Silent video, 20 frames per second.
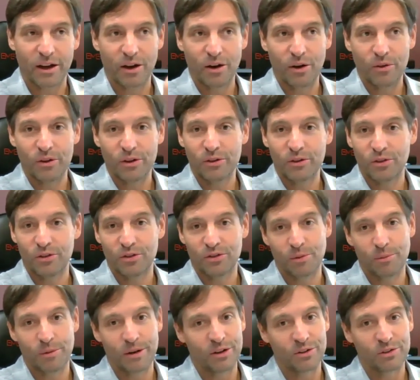oh, this is
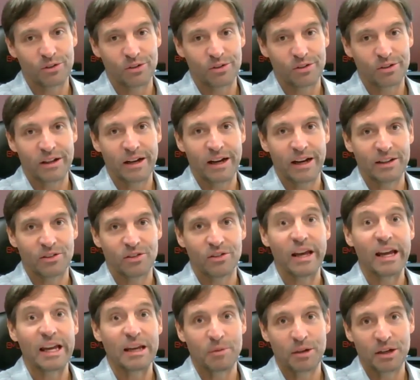somebody else's client's
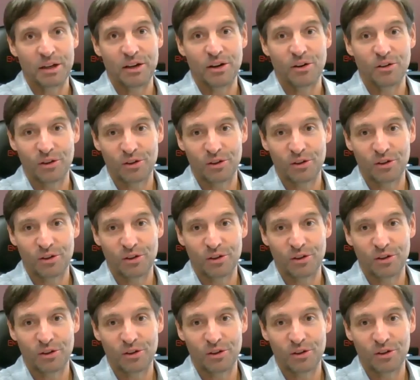name in here.